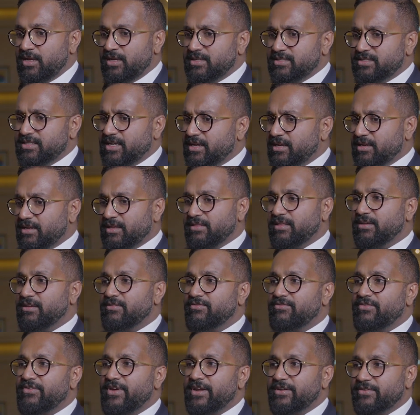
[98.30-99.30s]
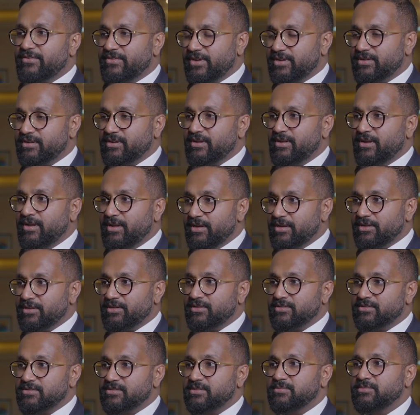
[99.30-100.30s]
Second, I think federated learning
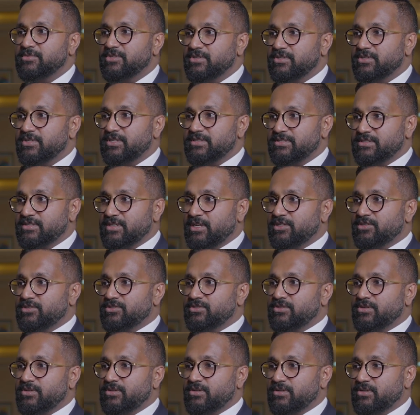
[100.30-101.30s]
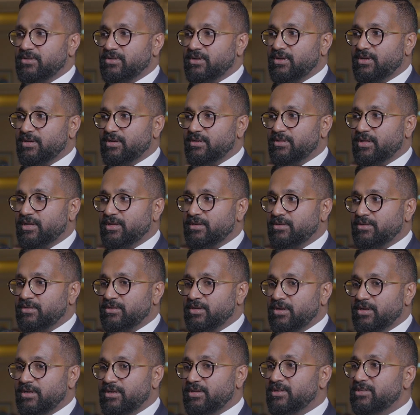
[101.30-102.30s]
is something essential, that
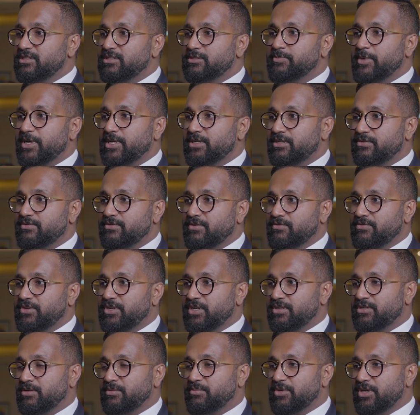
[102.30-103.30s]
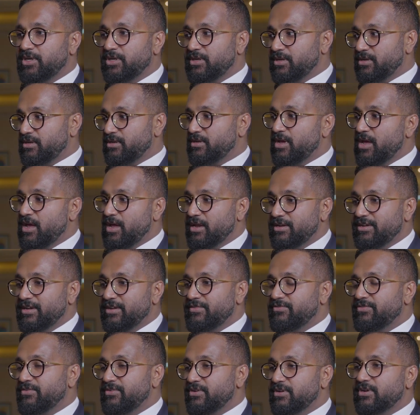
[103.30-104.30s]
irrespective of data being in
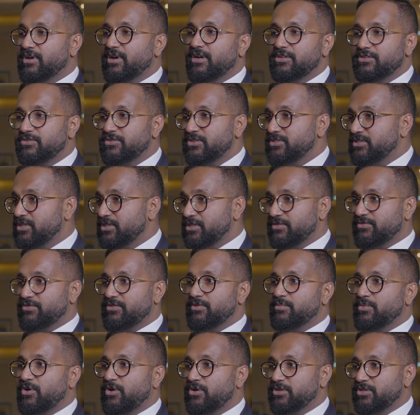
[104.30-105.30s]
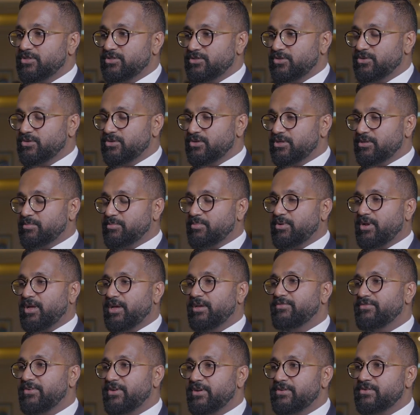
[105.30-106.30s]
different countries and different borders, you could
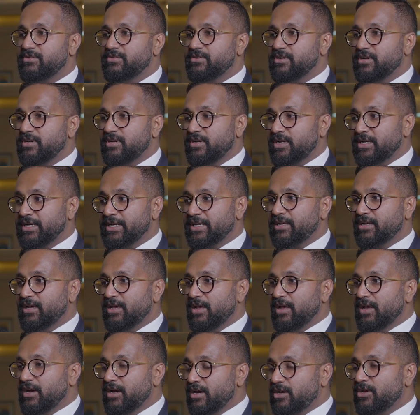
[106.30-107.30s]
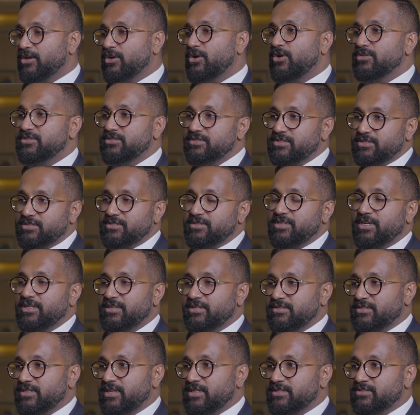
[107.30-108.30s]
apply federated learning across these
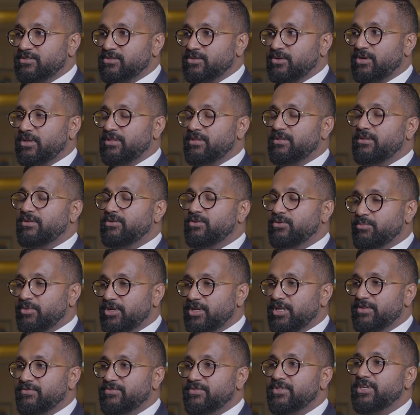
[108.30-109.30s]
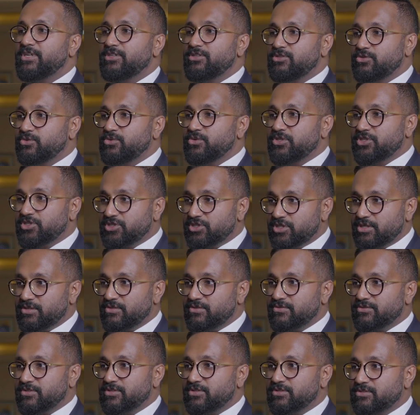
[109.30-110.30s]
data sets. So I do believe these two
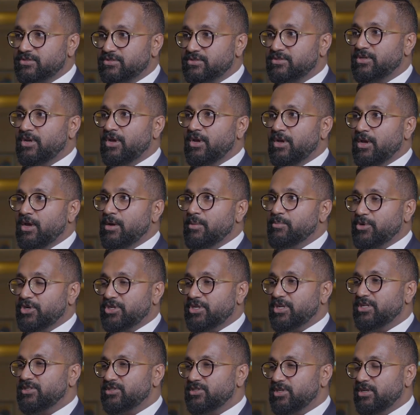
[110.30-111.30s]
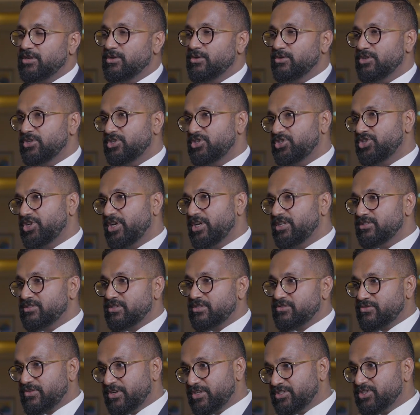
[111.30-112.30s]
initiatives is potentially going to change
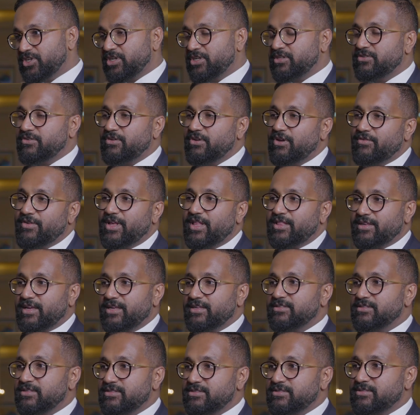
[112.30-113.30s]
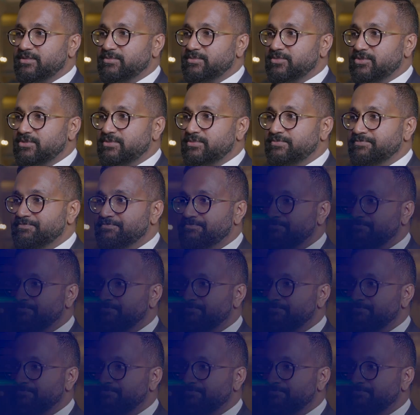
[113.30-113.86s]
the trajectory of healthcare systems.